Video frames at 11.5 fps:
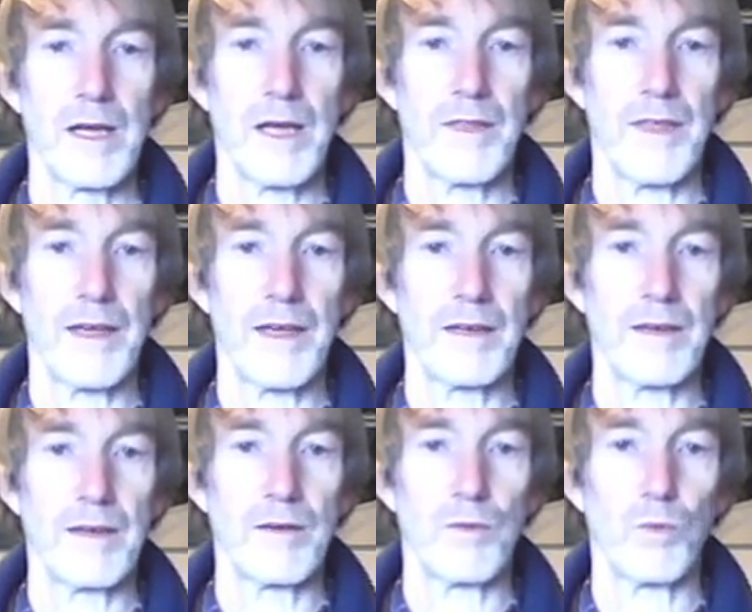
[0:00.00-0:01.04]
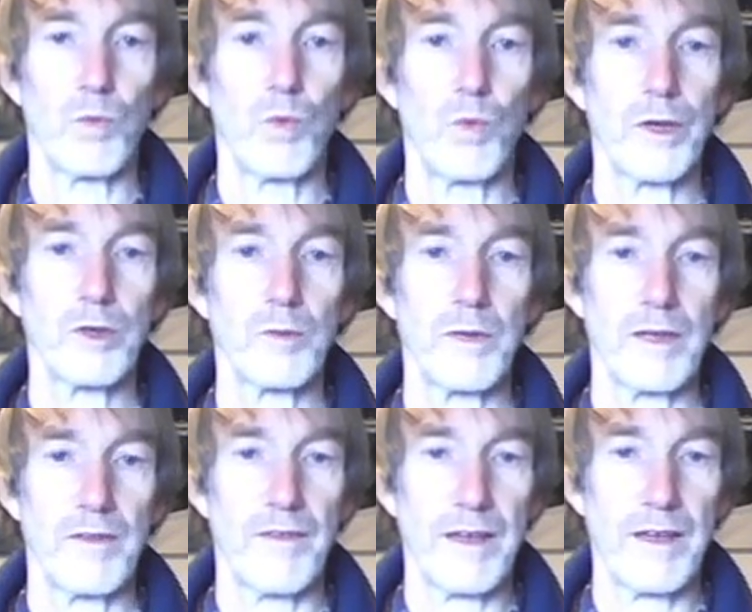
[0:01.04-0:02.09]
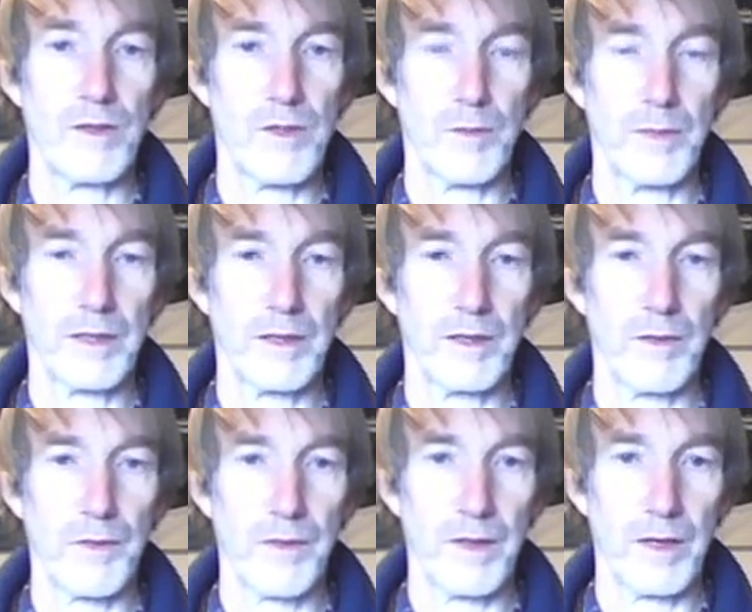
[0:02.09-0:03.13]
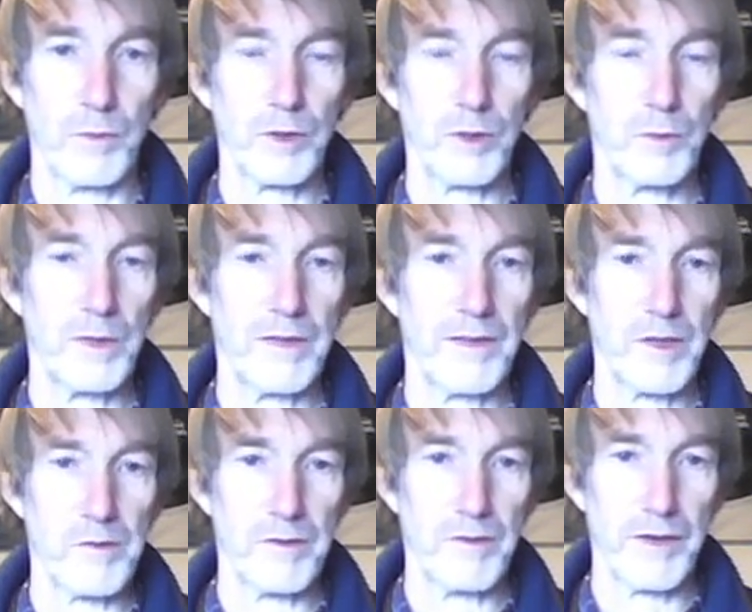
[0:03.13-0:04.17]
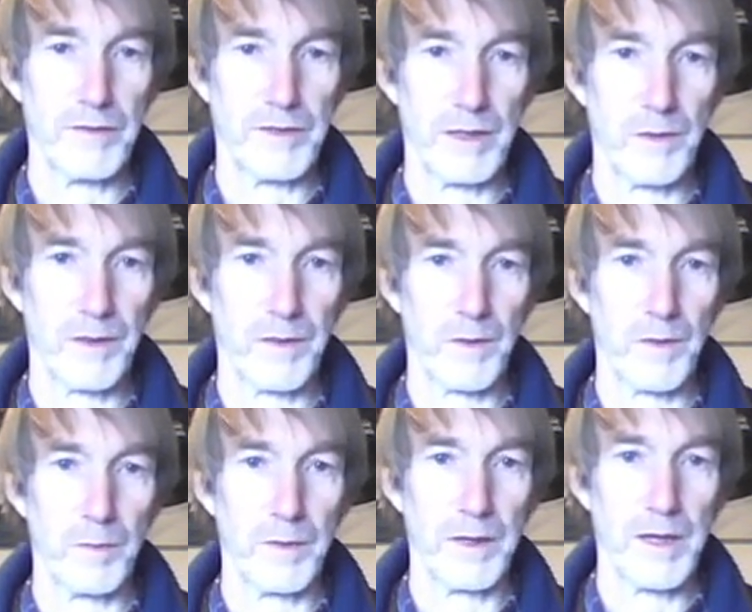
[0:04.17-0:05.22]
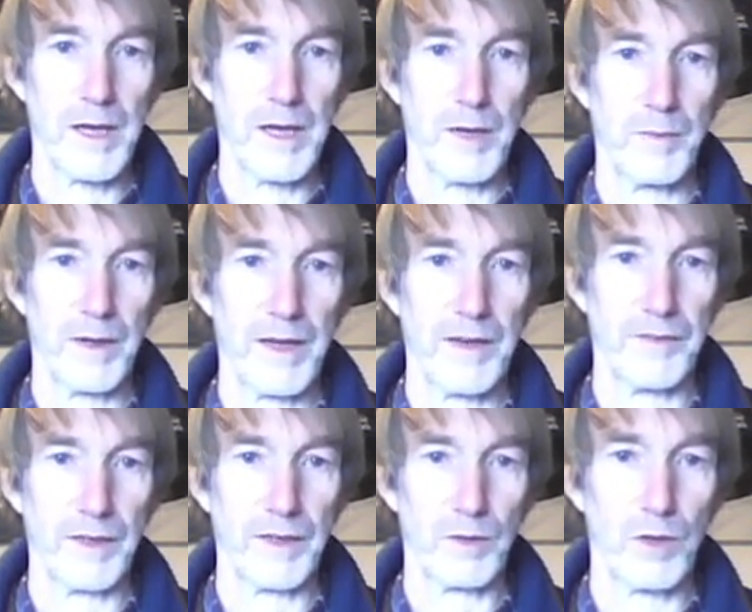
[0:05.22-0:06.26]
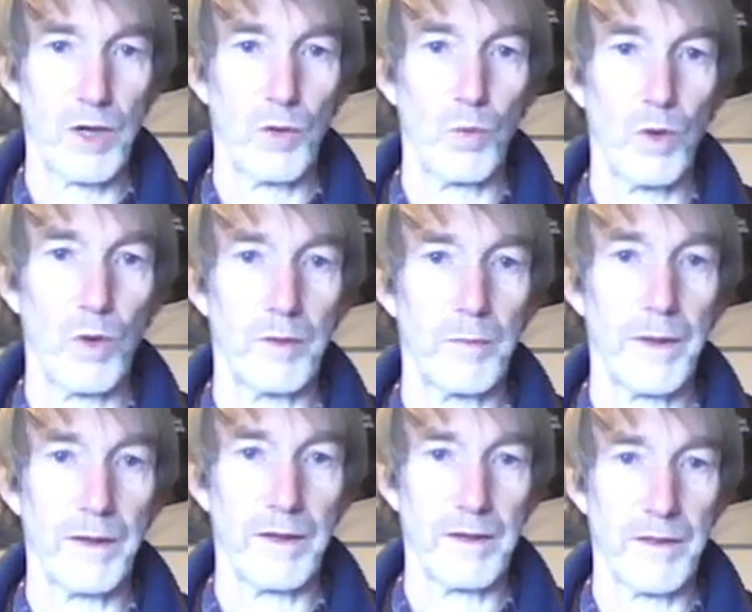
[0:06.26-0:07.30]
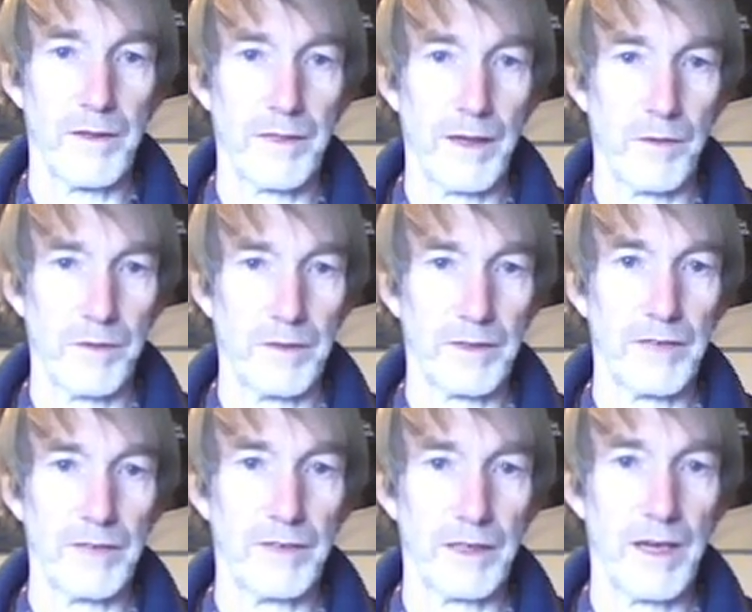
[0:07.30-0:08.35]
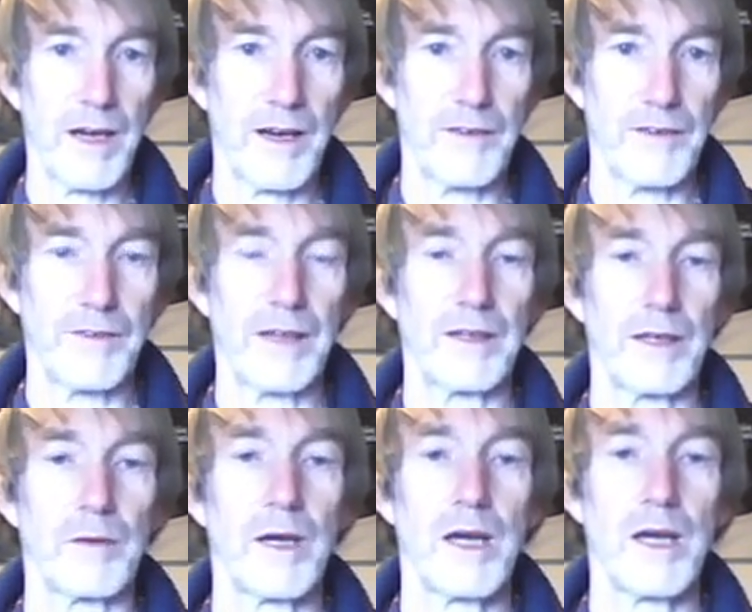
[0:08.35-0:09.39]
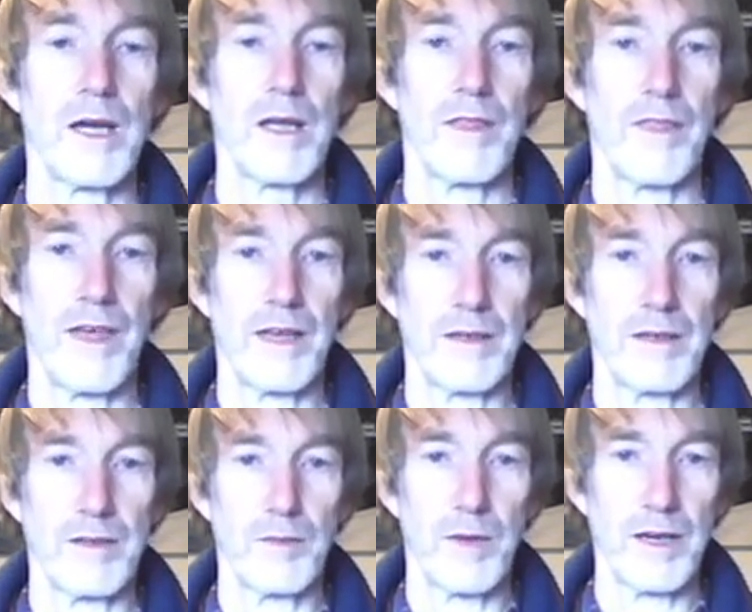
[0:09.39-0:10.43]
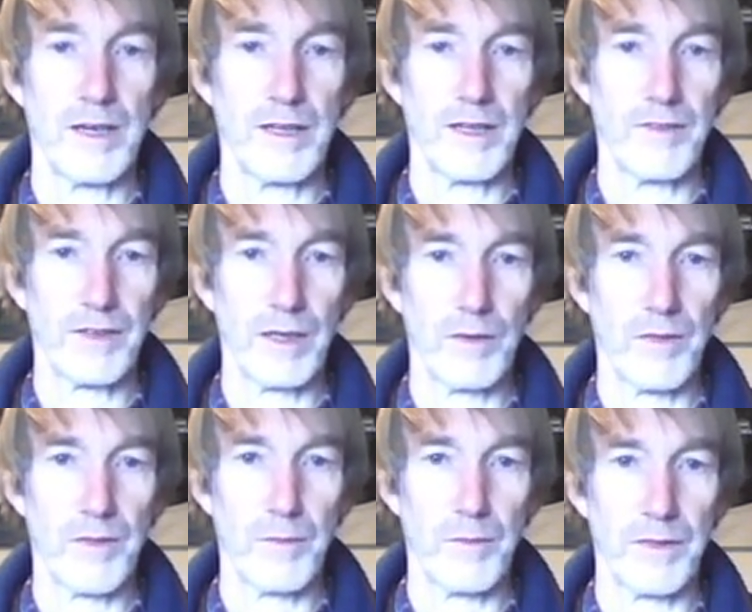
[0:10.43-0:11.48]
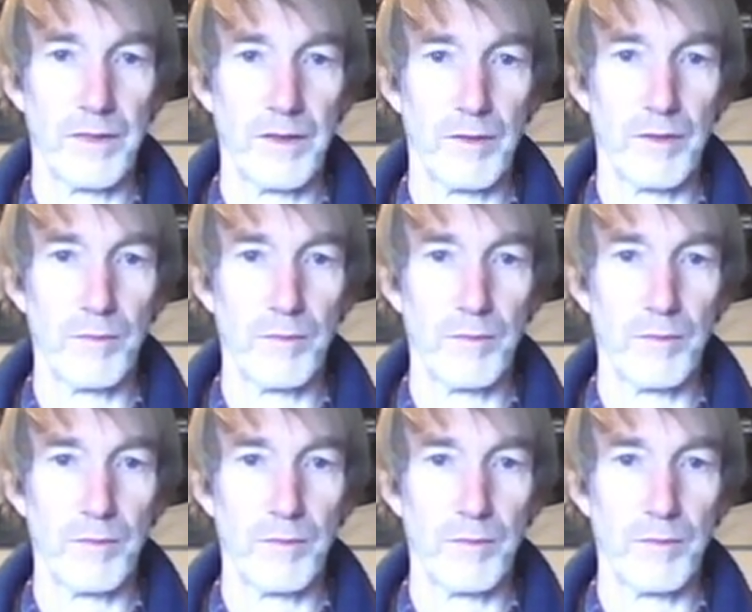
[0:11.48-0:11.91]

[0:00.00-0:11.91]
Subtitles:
then we could be in danger, because we could be in danger of overdosing somebody by having one pill in 1,000 giving a high value. Then you might need to go to something that's